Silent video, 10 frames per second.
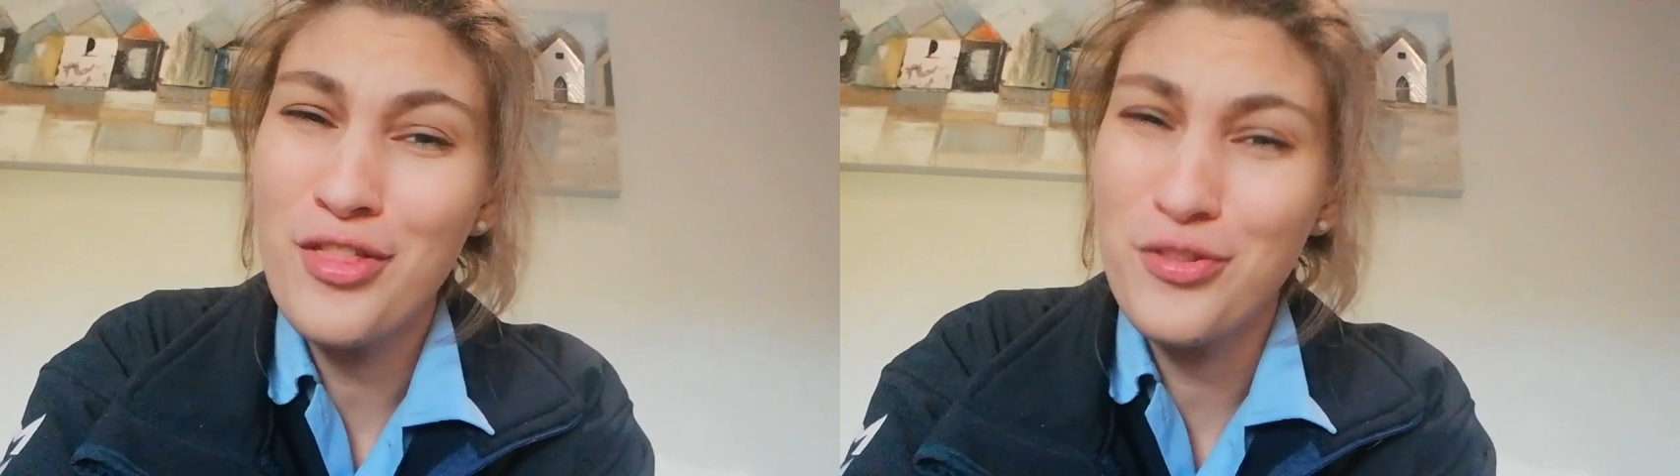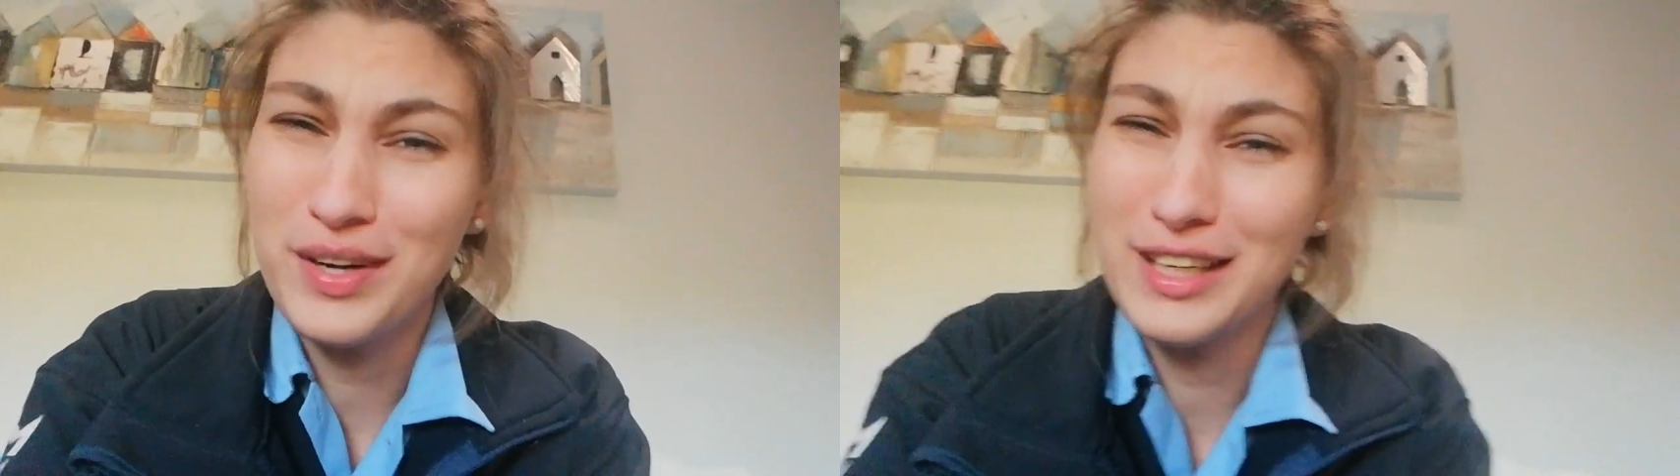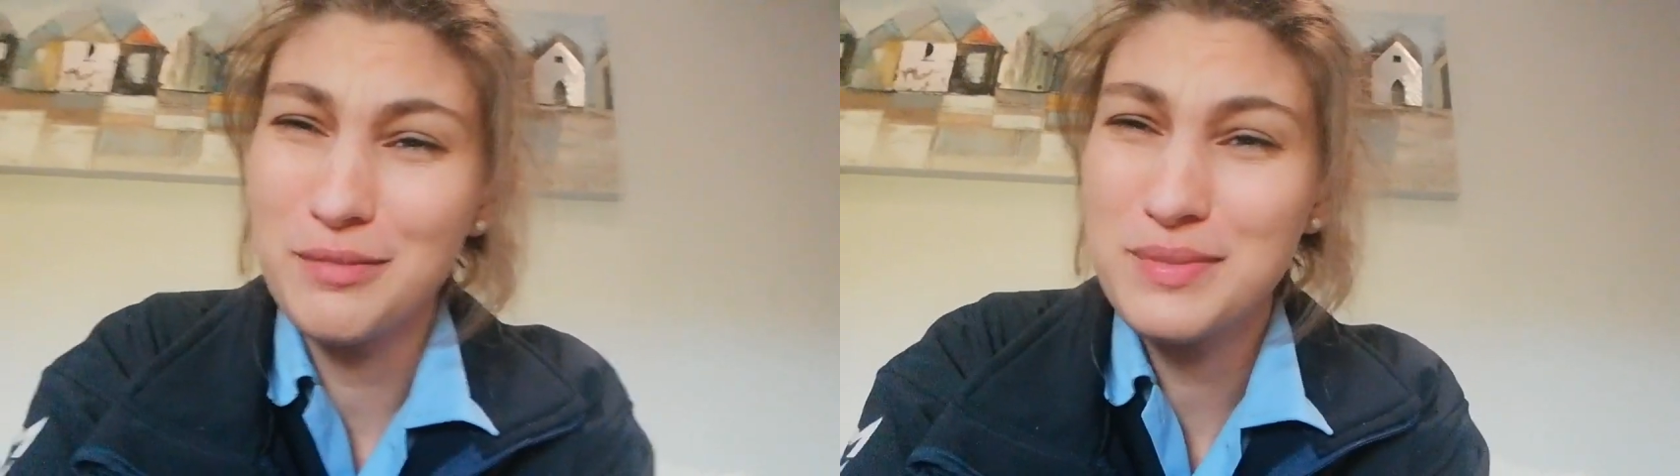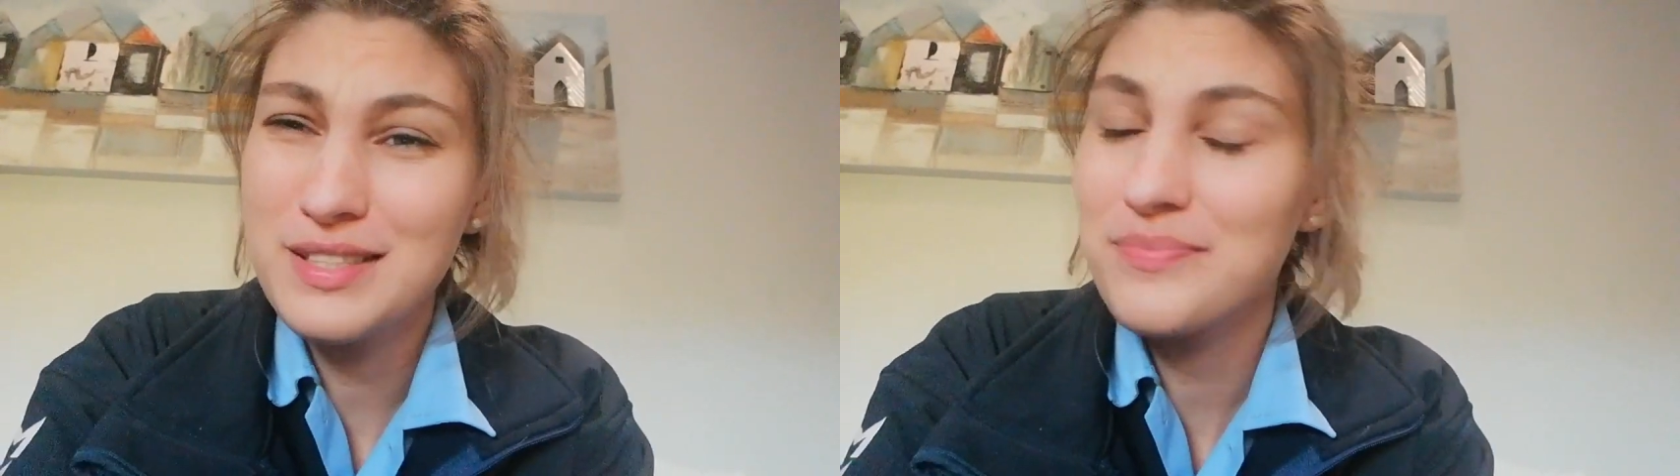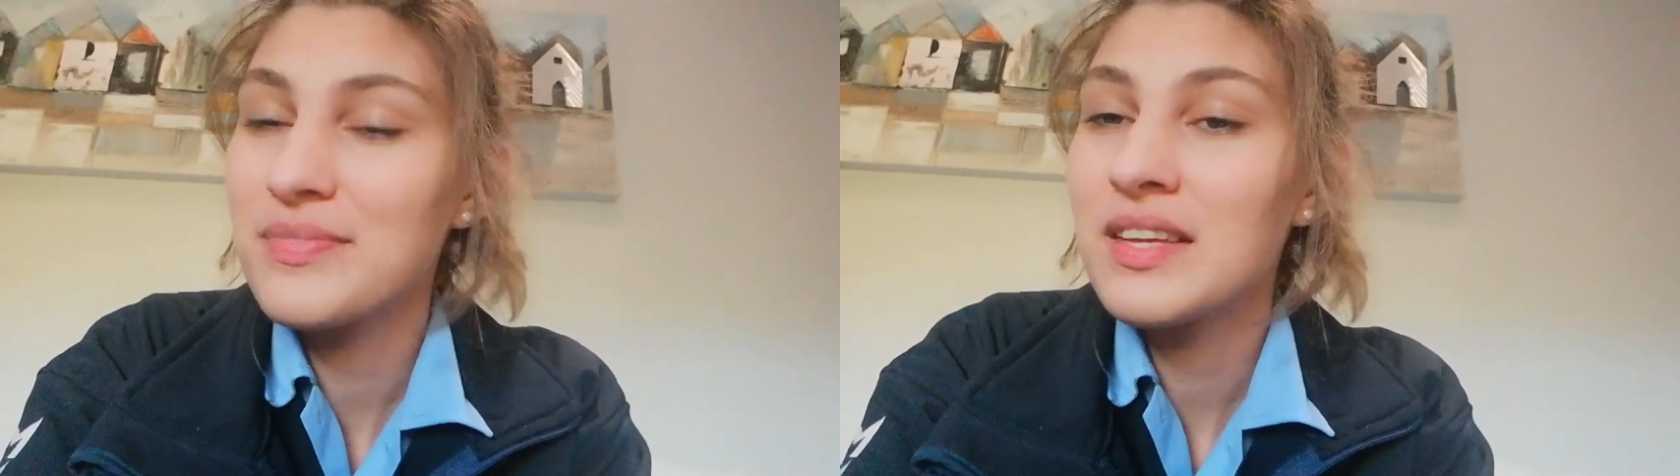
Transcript: 3 clips,